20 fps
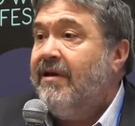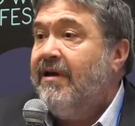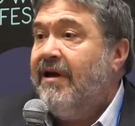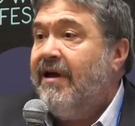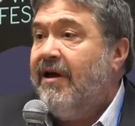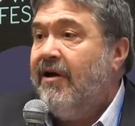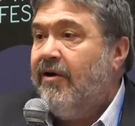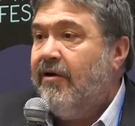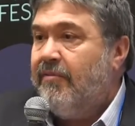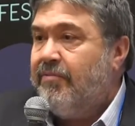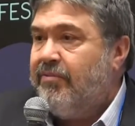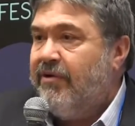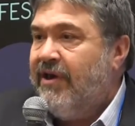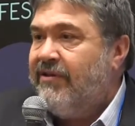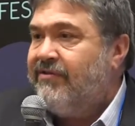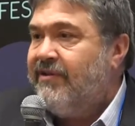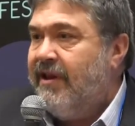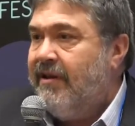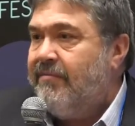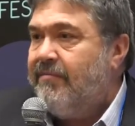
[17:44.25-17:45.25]
or
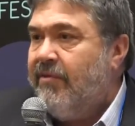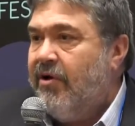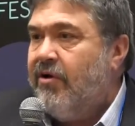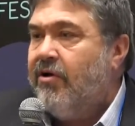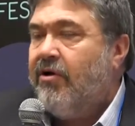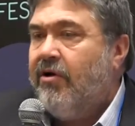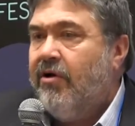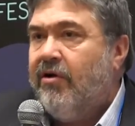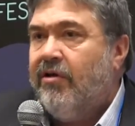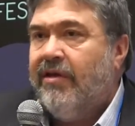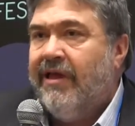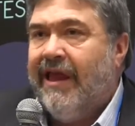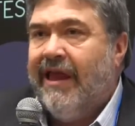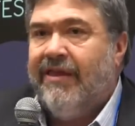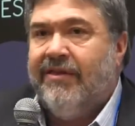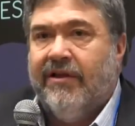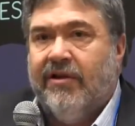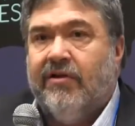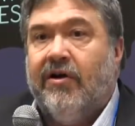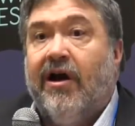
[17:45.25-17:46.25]
President Merkel,
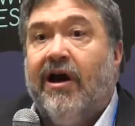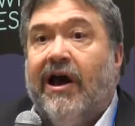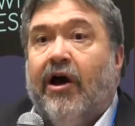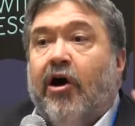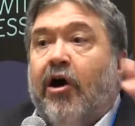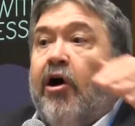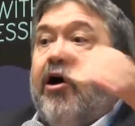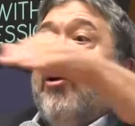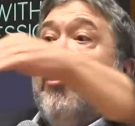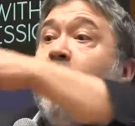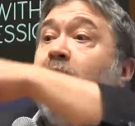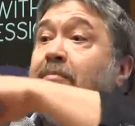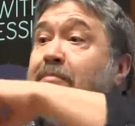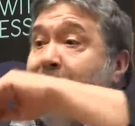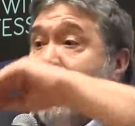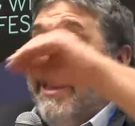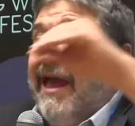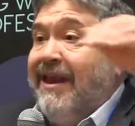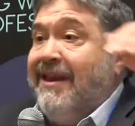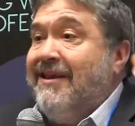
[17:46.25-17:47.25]
and they're all
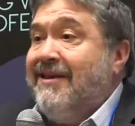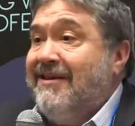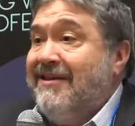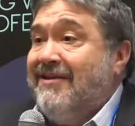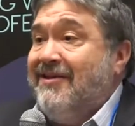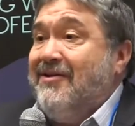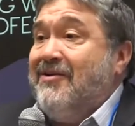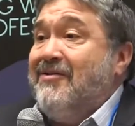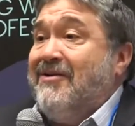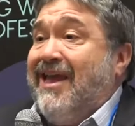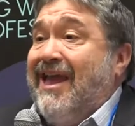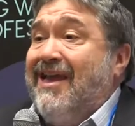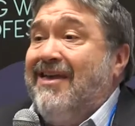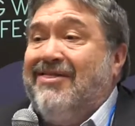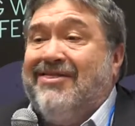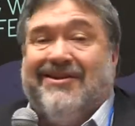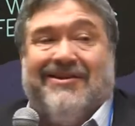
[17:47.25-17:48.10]
men, okay?